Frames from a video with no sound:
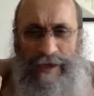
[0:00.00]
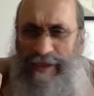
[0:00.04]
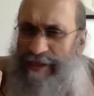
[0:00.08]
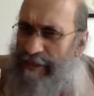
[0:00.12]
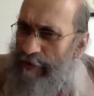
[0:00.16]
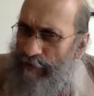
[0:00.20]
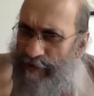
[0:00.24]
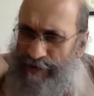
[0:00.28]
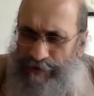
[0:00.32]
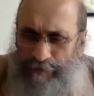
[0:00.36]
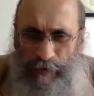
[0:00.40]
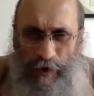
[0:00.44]

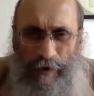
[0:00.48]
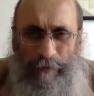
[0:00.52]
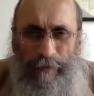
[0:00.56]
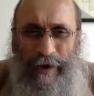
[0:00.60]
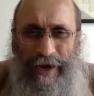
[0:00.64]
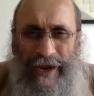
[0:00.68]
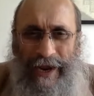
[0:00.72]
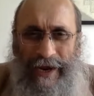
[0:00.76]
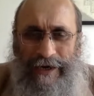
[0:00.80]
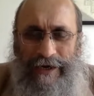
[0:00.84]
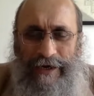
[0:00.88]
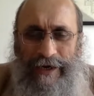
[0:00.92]
There was
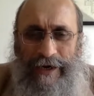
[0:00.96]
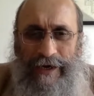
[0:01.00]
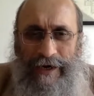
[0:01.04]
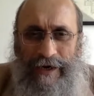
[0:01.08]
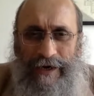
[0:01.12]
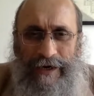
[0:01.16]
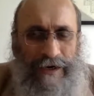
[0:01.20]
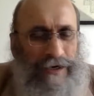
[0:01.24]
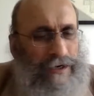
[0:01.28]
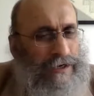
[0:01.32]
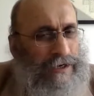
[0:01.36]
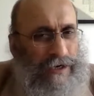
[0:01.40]
propaganda
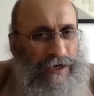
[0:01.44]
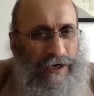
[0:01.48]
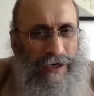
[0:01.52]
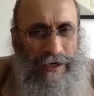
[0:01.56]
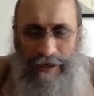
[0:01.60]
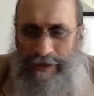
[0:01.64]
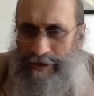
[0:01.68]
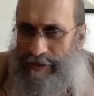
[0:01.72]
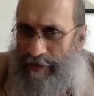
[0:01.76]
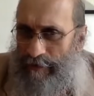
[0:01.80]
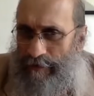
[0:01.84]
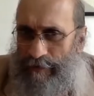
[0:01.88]

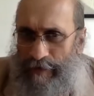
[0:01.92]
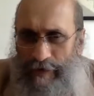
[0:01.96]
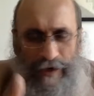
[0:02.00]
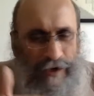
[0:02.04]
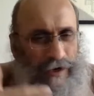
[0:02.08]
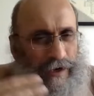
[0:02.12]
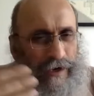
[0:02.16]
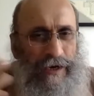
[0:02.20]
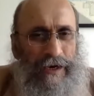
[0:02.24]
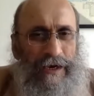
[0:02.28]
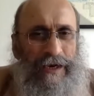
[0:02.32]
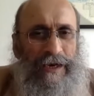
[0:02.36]
earlier, there
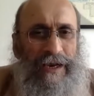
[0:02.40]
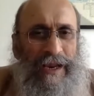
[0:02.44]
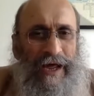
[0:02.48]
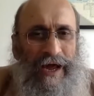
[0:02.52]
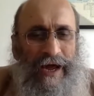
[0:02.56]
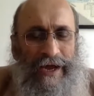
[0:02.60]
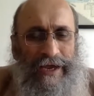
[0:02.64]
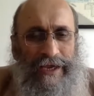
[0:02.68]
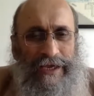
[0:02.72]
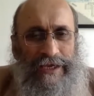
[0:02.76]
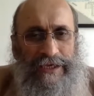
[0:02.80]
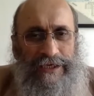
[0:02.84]
were
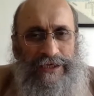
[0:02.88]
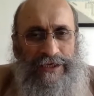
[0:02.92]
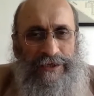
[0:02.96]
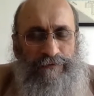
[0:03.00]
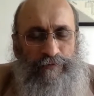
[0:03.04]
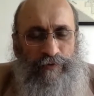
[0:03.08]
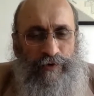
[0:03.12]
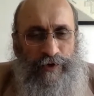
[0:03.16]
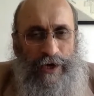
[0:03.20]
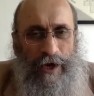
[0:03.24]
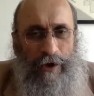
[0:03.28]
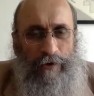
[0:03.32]
lies
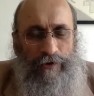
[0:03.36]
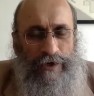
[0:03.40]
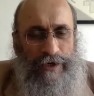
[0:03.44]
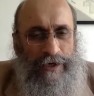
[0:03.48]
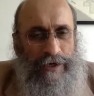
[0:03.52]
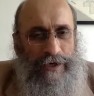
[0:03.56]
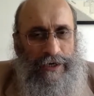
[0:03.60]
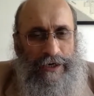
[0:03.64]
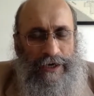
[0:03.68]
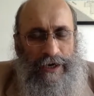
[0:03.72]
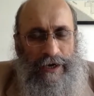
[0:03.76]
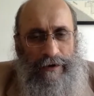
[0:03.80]
put out
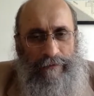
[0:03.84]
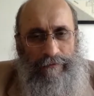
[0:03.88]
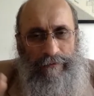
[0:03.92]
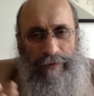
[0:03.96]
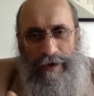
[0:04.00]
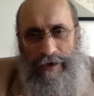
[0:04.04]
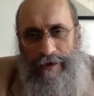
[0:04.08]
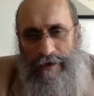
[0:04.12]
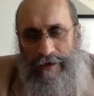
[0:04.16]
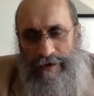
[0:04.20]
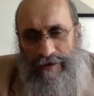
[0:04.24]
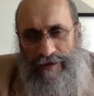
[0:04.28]
earlier,
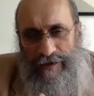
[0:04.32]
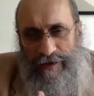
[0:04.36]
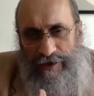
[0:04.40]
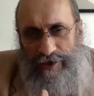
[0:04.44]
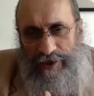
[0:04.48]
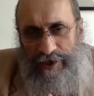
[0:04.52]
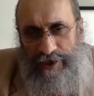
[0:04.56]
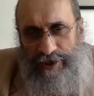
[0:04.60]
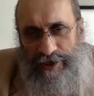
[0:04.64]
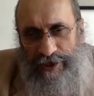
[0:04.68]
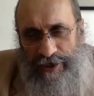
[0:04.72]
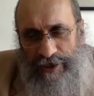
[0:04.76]
but the
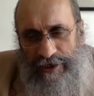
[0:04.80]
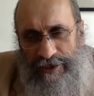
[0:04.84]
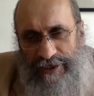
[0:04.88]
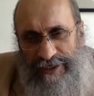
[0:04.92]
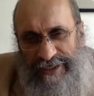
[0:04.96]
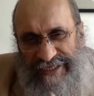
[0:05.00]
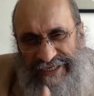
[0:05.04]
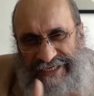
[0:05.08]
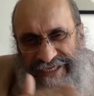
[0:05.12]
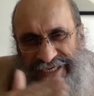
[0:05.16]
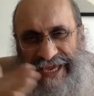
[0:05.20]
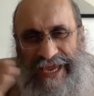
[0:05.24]
sheer
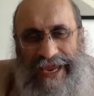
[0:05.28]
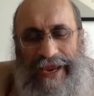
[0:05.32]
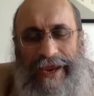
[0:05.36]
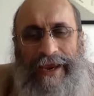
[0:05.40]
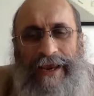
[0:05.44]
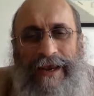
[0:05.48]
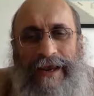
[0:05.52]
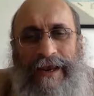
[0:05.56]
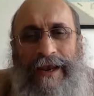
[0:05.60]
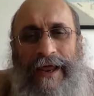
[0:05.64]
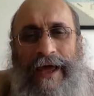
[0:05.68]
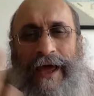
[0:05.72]

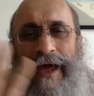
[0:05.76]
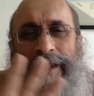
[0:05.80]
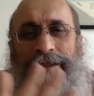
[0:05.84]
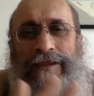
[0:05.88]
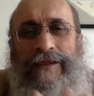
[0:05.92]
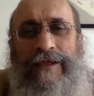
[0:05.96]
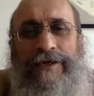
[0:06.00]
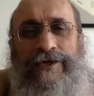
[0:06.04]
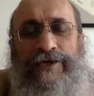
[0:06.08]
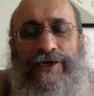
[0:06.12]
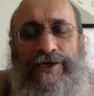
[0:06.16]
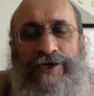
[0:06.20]
scale
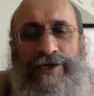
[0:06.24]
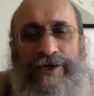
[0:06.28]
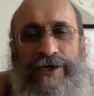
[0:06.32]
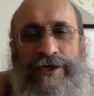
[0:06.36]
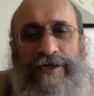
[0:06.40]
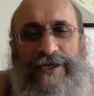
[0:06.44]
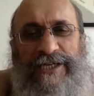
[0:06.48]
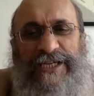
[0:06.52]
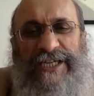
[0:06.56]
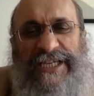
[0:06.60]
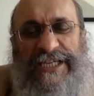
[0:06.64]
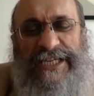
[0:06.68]
and the
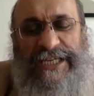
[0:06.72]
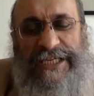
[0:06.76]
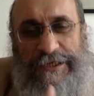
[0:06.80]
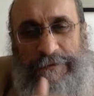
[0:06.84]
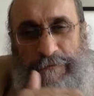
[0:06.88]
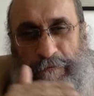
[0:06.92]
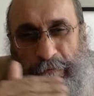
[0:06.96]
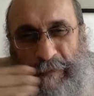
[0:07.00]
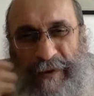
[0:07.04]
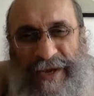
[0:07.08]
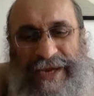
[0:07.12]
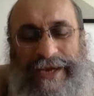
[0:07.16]
sheer
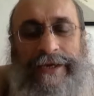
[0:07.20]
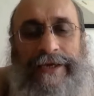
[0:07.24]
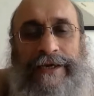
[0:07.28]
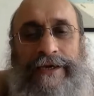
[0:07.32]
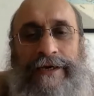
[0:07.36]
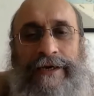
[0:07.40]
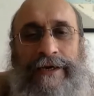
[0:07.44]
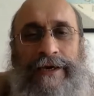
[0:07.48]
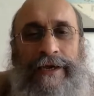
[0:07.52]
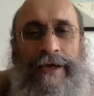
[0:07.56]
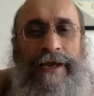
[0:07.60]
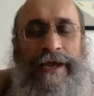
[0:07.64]

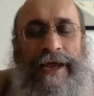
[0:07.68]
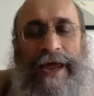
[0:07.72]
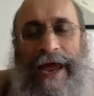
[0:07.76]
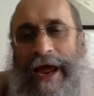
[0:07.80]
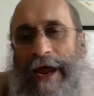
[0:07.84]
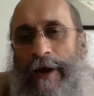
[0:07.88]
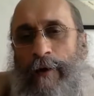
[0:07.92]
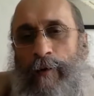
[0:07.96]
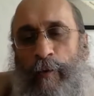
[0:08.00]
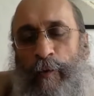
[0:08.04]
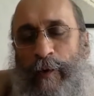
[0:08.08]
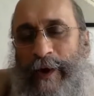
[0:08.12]
speed
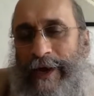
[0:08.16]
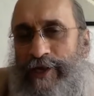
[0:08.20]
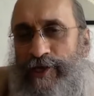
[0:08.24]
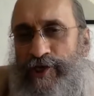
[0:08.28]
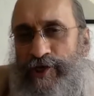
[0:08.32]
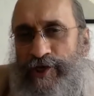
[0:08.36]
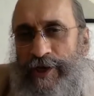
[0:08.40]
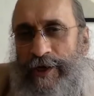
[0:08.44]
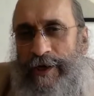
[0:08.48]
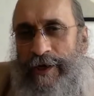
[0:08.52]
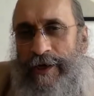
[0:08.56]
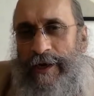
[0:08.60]
at which
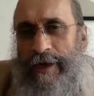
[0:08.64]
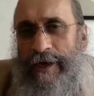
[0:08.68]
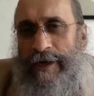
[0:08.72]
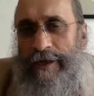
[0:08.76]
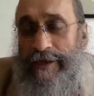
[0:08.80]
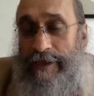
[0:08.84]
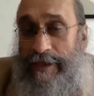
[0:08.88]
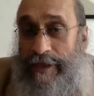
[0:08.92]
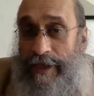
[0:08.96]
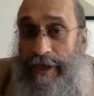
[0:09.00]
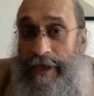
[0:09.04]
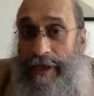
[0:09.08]

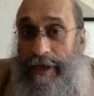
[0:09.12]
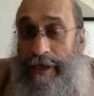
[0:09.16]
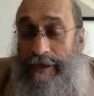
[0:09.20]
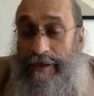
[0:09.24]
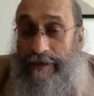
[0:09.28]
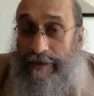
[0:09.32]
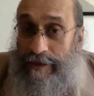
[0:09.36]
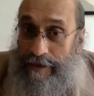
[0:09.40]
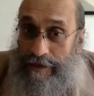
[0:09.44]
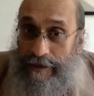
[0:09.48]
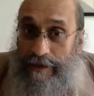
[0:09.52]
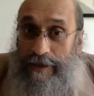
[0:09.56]

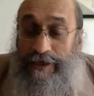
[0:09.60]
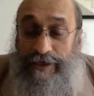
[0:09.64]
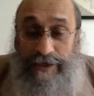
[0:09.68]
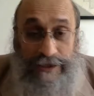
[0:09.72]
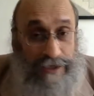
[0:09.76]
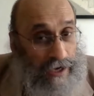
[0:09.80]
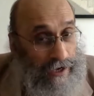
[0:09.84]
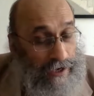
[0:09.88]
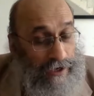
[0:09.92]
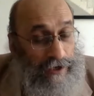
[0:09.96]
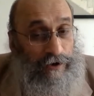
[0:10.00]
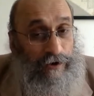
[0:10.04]
they this
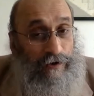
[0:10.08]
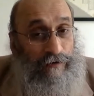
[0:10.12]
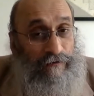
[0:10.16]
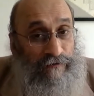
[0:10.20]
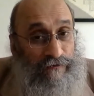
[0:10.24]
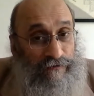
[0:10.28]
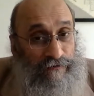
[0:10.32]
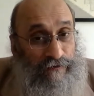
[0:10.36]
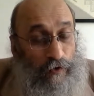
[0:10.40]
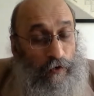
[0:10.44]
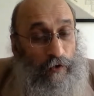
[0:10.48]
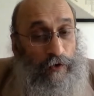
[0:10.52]
kind
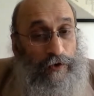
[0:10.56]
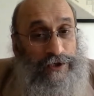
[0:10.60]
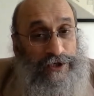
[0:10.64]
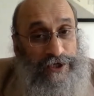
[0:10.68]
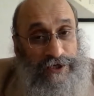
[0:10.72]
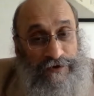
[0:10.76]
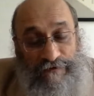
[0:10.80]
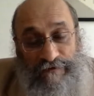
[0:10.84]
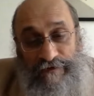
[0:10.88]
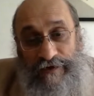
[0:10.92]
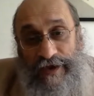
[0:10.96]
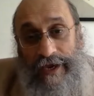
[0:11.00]
of false
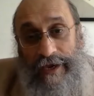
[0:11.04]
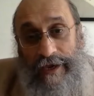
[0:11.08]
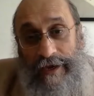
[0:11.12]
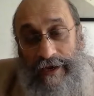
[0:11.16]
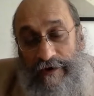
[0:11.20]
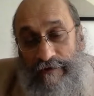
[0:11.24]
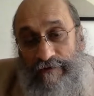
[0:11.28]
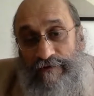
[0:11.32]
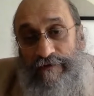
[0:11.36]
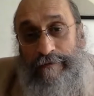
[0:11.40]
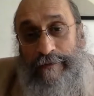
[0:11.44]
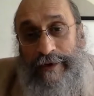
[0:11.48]
fake
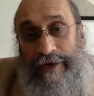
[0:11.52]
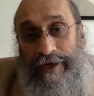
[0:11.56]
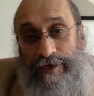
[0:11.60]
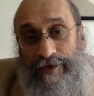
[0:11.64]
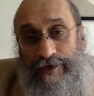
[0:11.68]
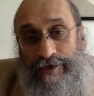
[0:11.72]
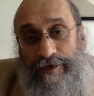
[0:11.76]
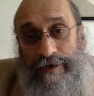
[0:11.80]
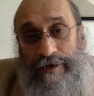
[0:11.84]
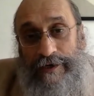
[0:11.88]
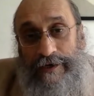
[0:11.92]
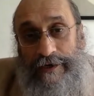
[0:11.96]

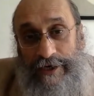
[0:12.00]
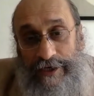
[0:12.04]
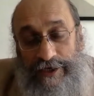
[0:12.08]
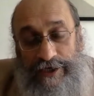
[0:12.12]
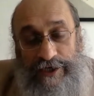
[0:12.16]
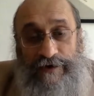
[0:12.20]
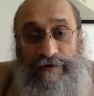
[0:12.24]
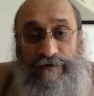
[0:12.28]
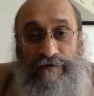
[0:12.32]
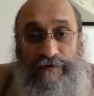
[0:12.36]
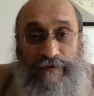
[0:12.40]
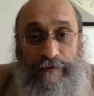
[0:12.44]
information
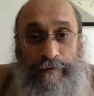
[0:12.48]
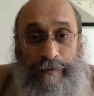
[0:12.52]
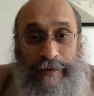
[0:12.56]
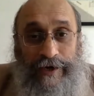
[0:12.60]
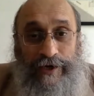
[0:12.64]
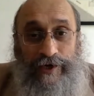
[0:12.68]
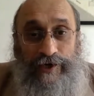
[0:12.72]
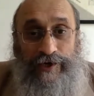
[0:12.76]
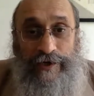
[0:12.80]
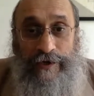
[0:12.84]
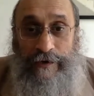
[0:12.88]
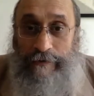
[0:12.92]

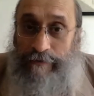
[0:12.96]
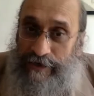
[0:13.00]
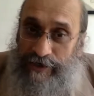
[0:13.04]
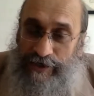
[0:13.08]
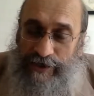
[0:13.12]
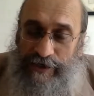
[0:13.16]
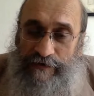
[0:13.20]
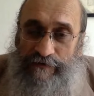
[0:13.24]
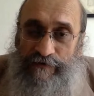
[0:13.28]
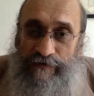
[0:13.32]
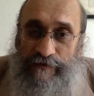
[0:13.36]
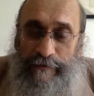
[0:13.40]
disinformation
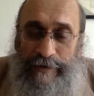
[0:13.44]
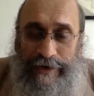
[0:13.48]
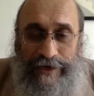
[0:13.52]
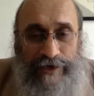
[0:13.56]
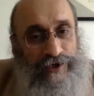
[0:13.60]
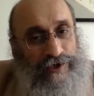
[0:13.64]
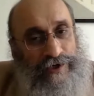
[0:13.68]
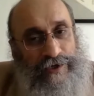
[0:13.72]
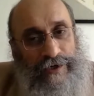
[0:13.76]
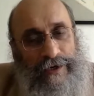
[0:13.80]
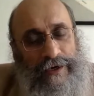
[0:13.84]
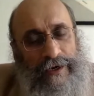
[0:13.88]

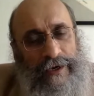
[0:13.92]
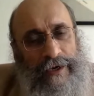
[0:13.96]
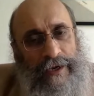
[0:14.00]
misinformation